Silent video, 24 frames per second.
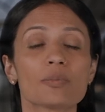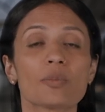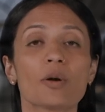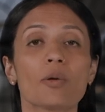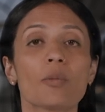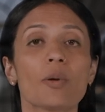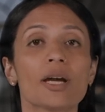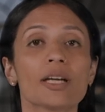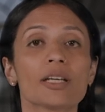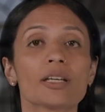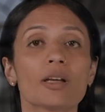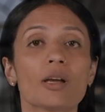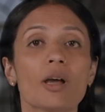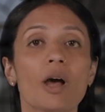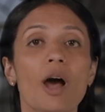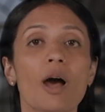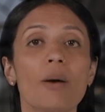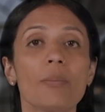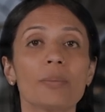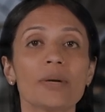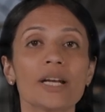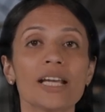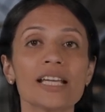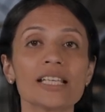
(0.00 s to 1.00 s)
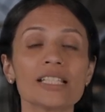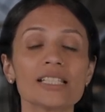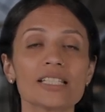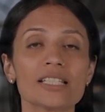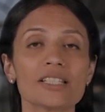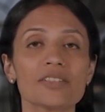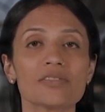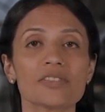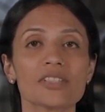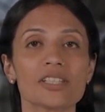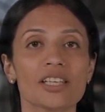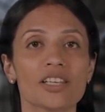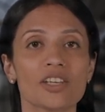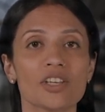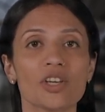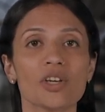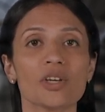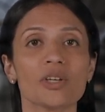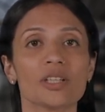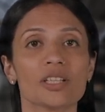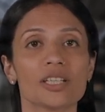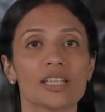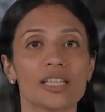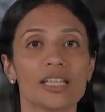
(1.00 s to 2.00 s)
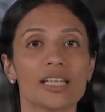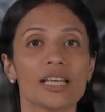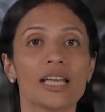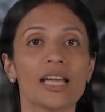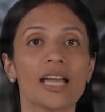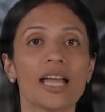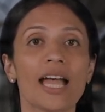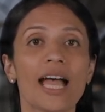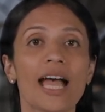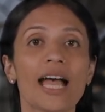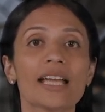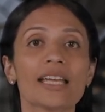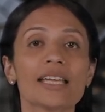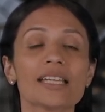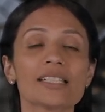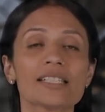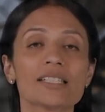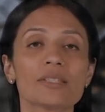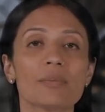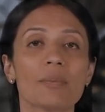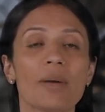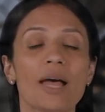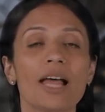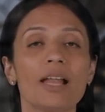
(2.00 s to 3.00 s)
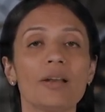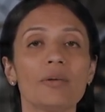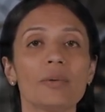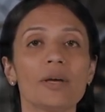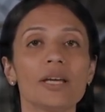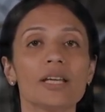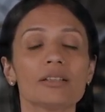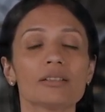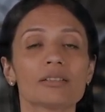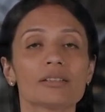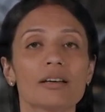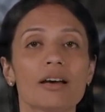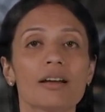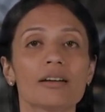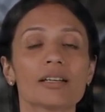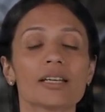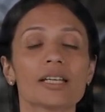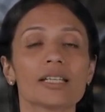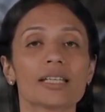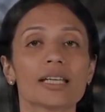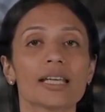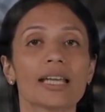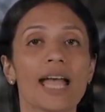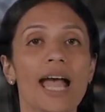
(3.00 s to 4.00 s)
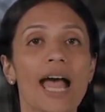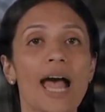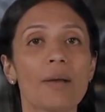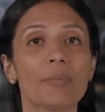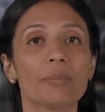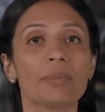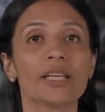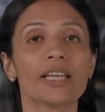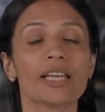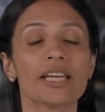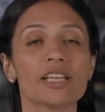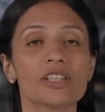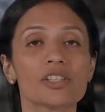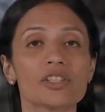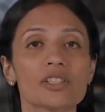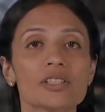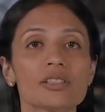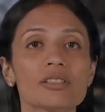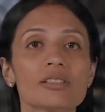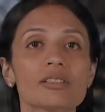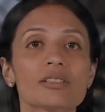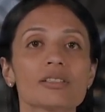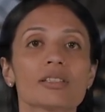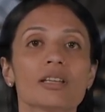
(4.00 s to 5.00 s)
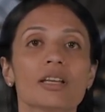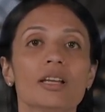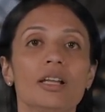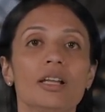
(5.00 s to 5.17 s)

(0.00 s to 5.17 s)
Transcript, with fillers: provide comprehensive security against malware targeting applications,